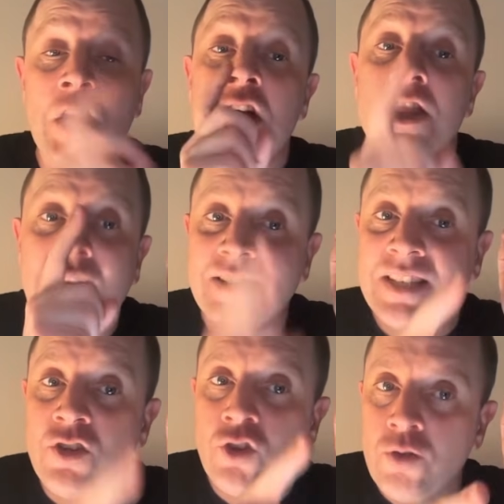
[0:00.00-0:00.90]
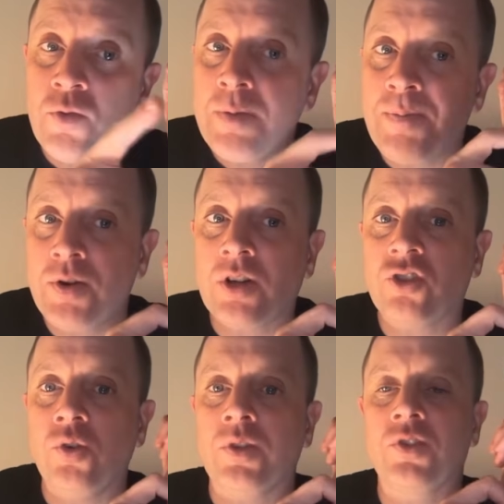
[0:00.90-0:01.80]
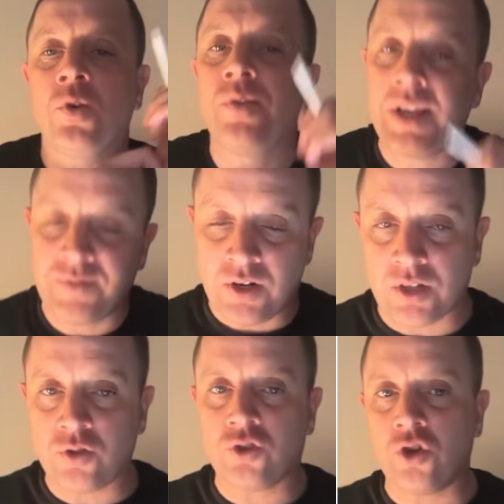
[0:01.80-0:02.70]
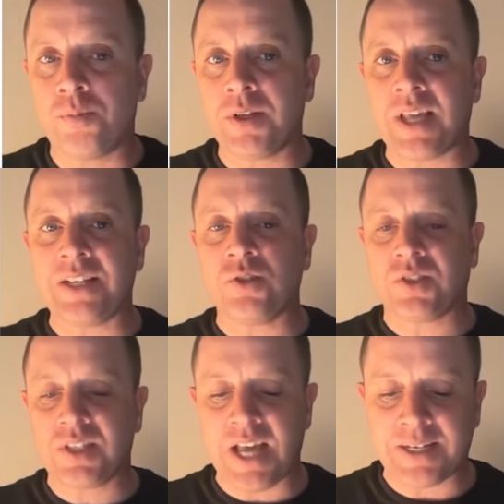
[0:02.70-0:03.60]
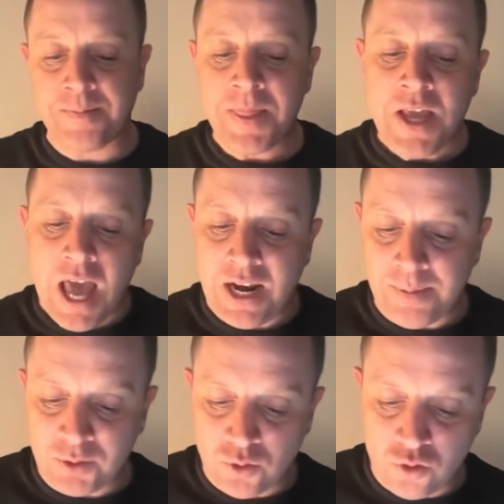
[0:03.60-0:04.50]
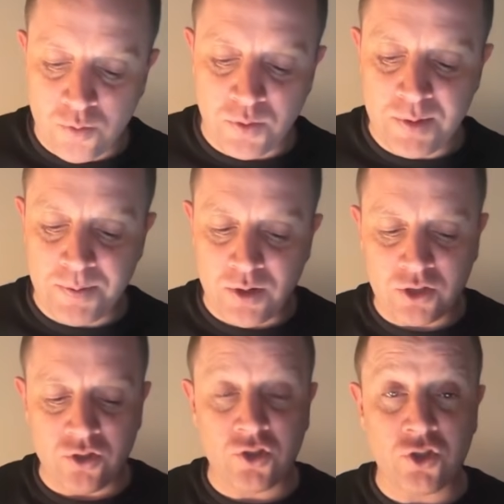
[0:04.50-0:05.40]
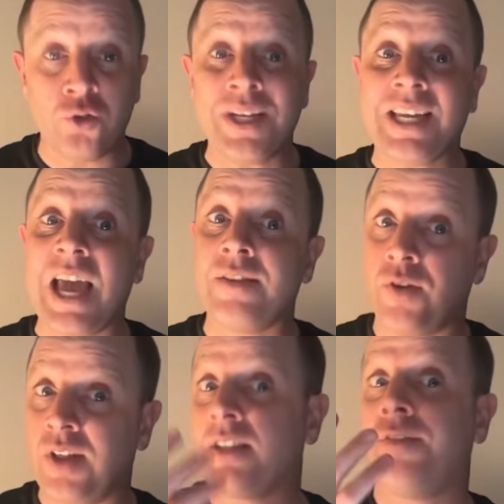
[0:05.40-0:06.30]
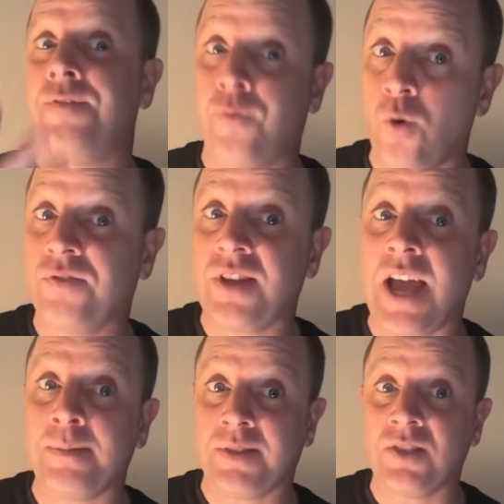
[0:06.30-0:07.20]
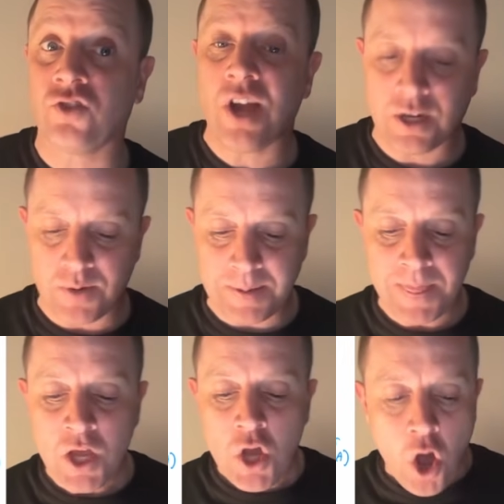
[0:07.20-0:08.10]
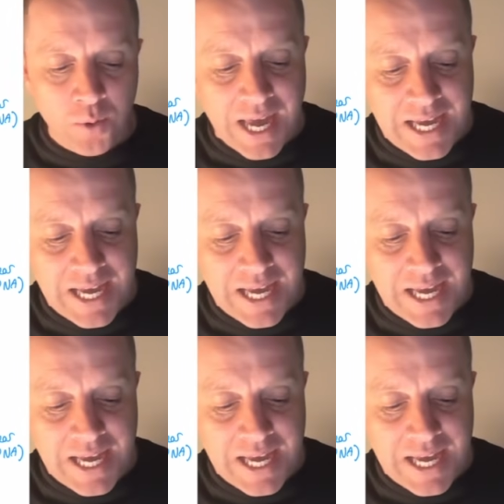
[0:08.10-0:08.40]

That's in your human reproduction notes. So if you're not too sure about that, you'll see that. And I'll be doing human reproduction soon again for like the 4th time since January. Okay,